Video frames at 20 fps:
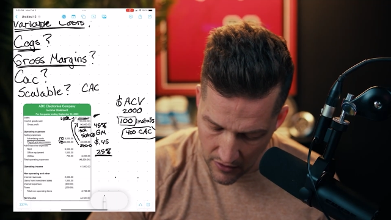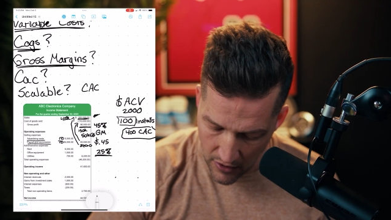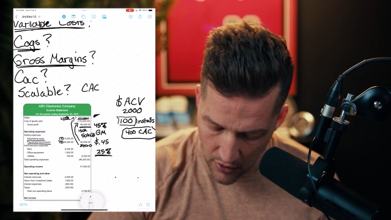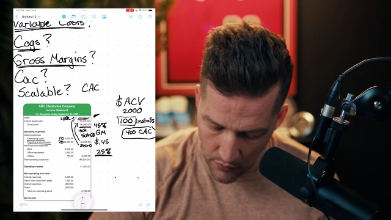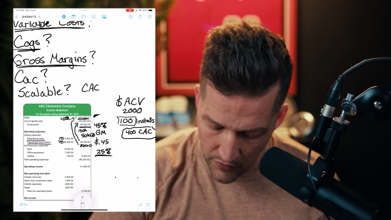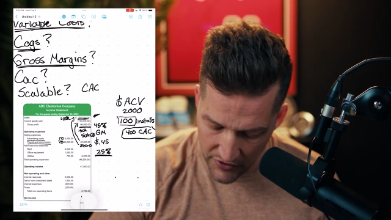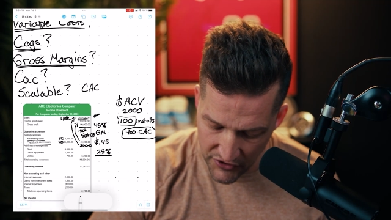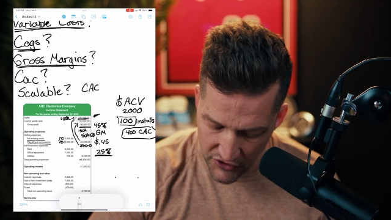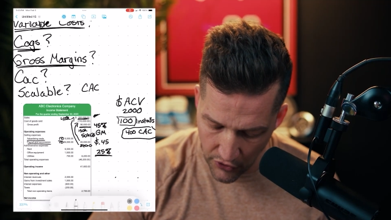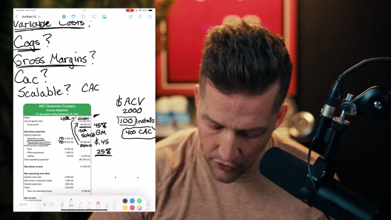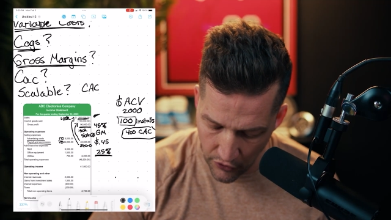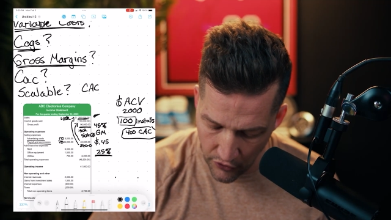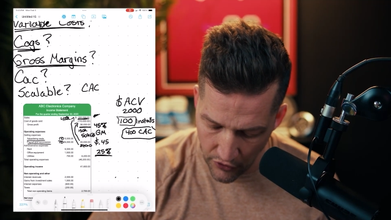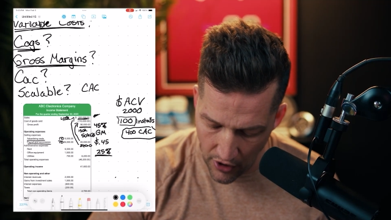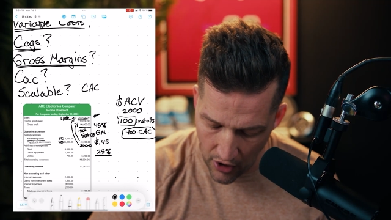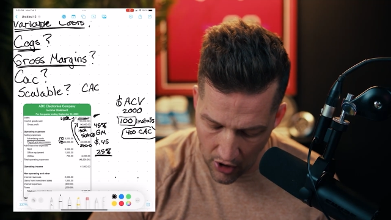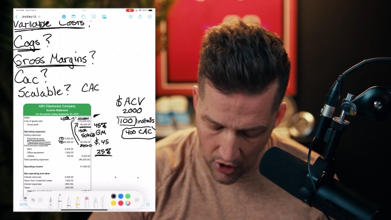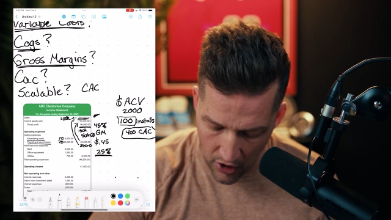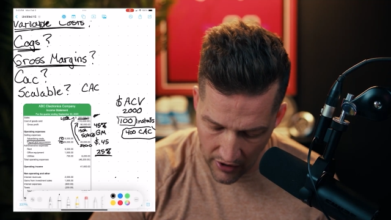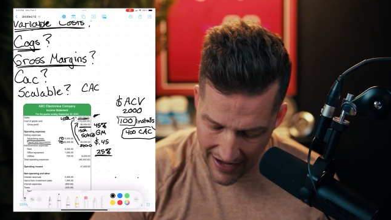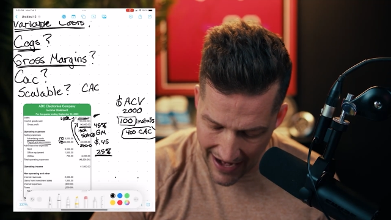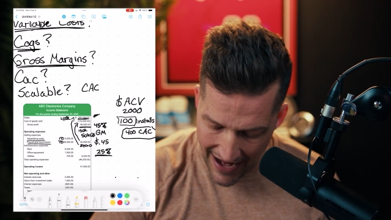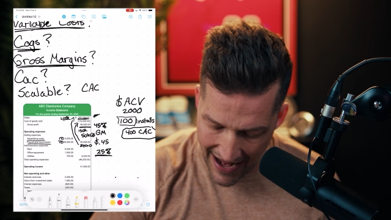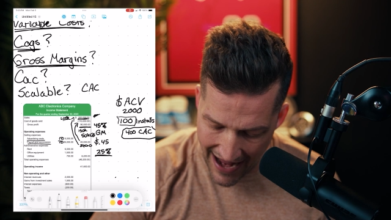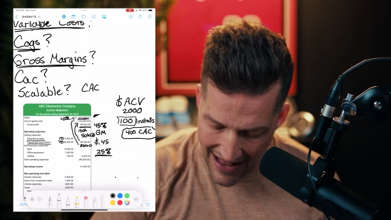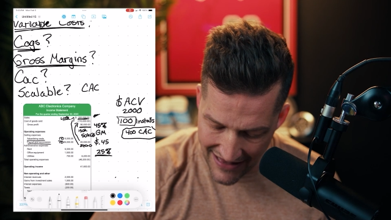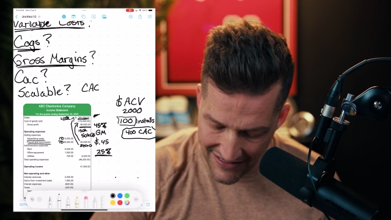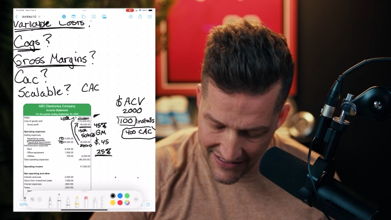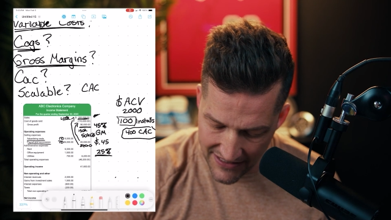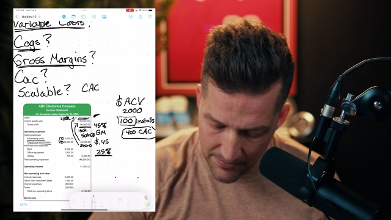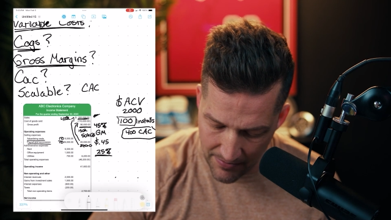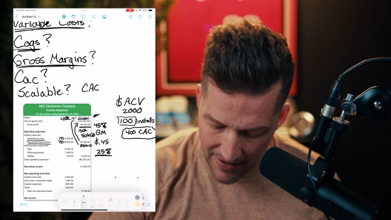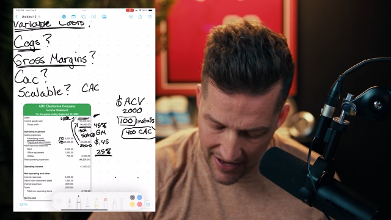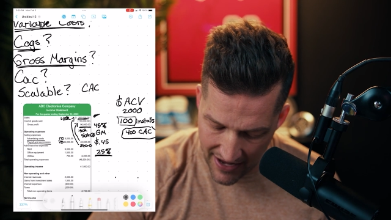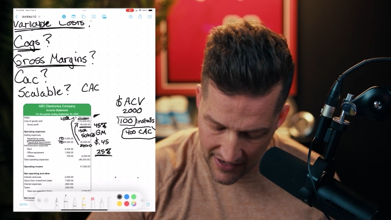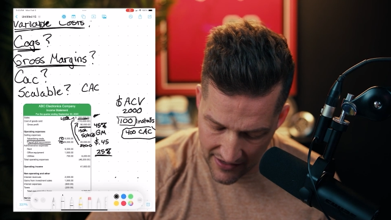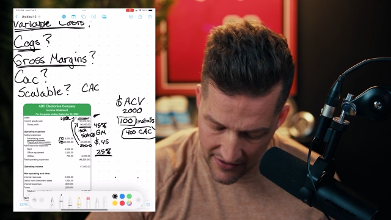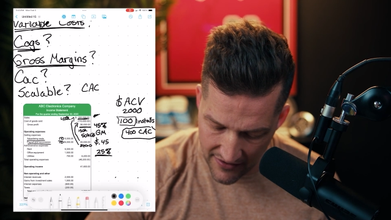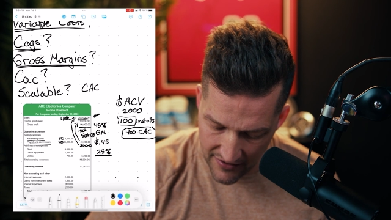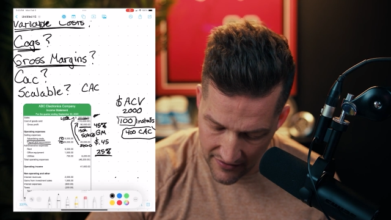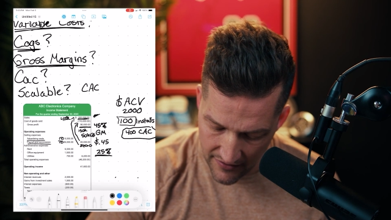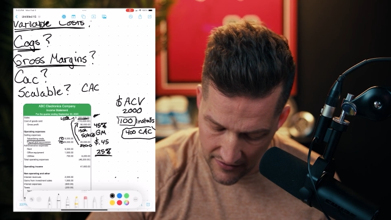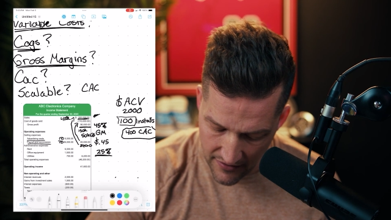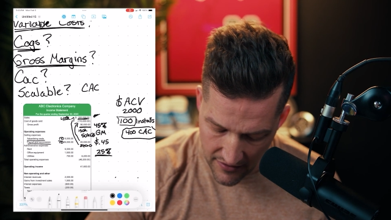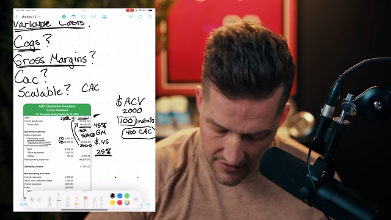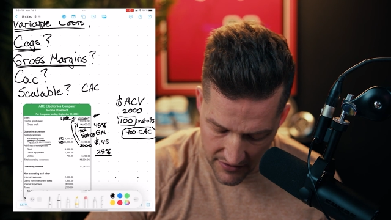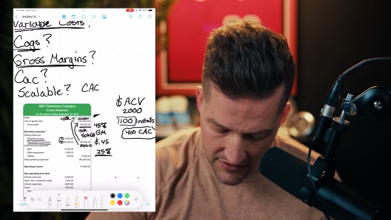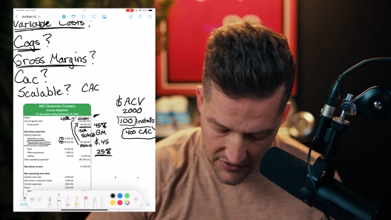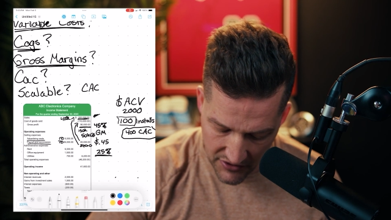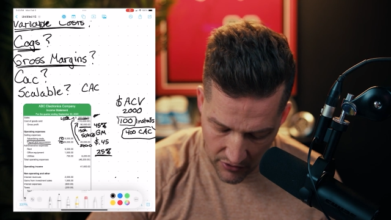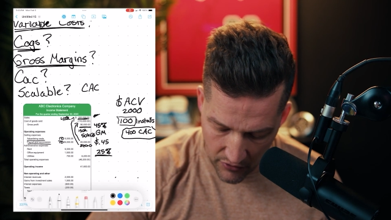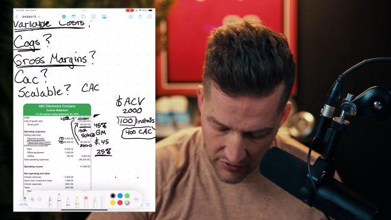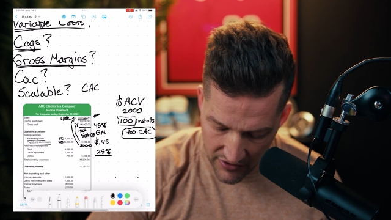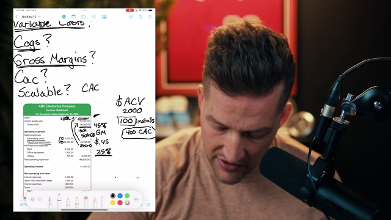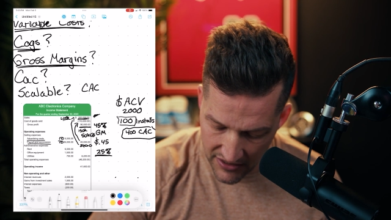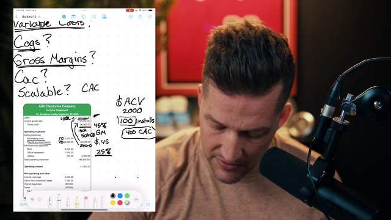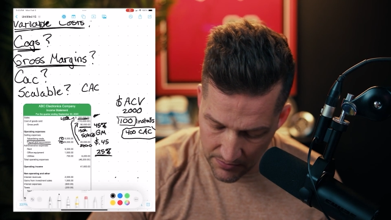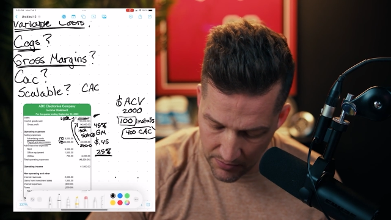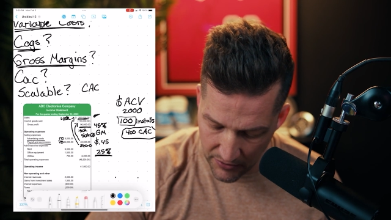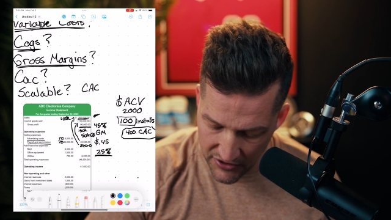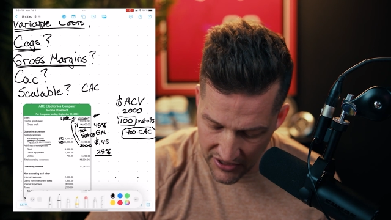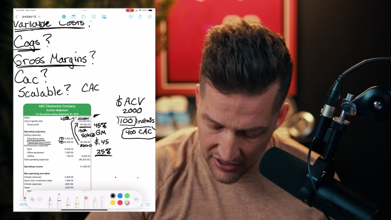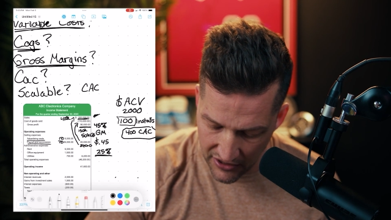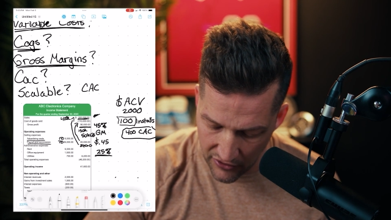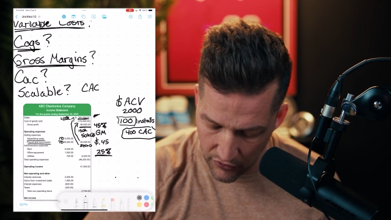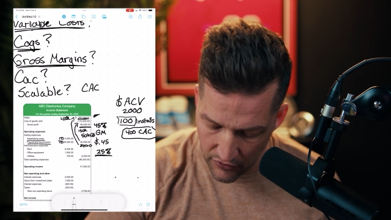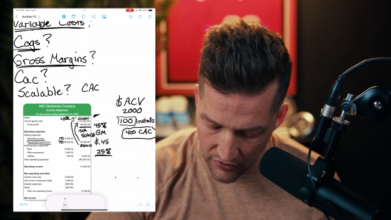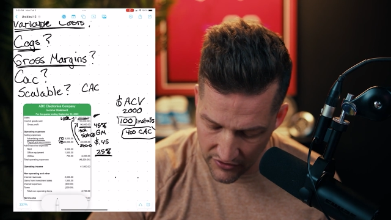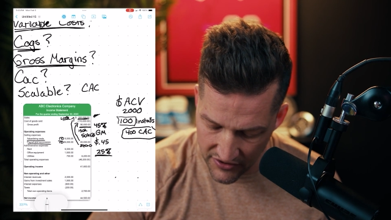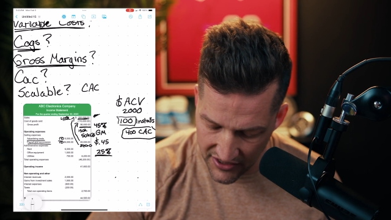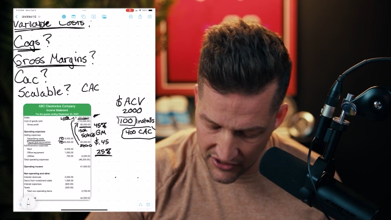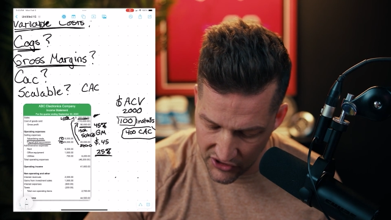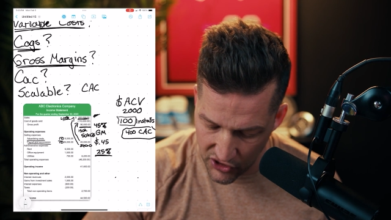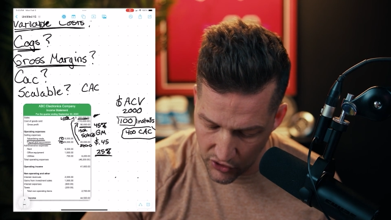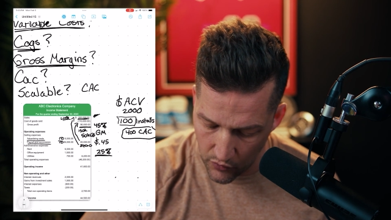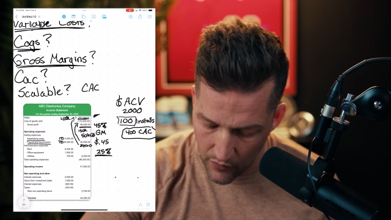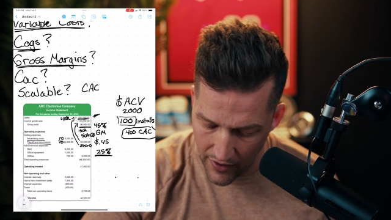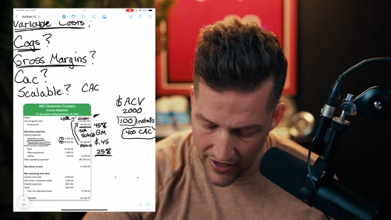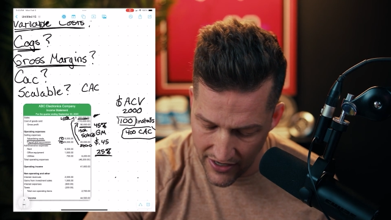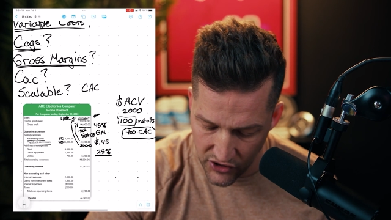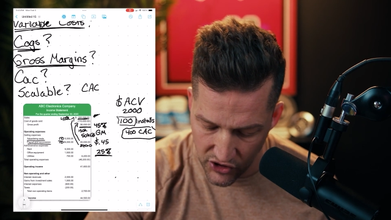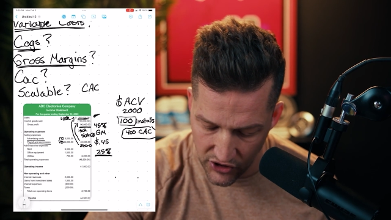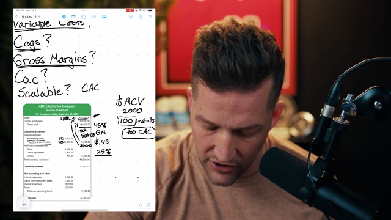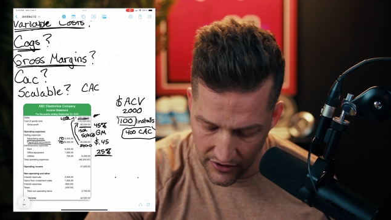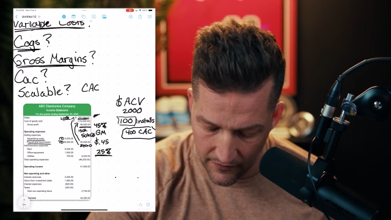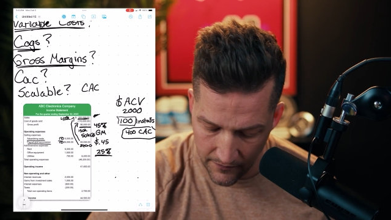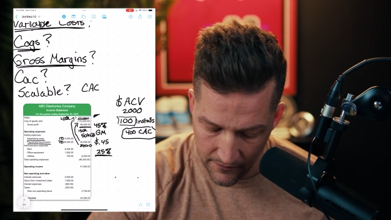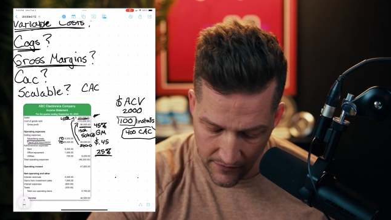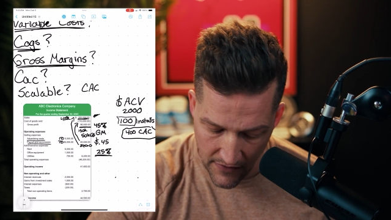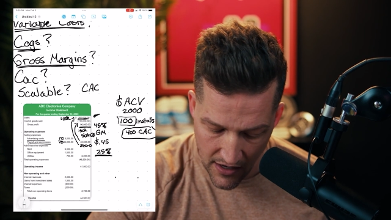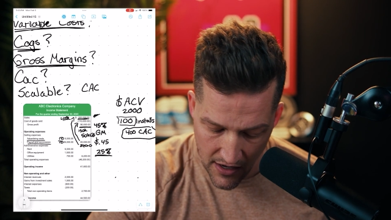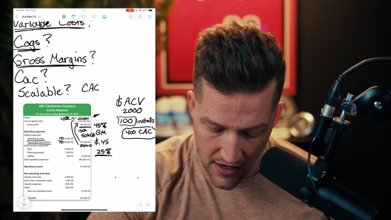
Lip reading: a return on ad spend. So in this particular situation,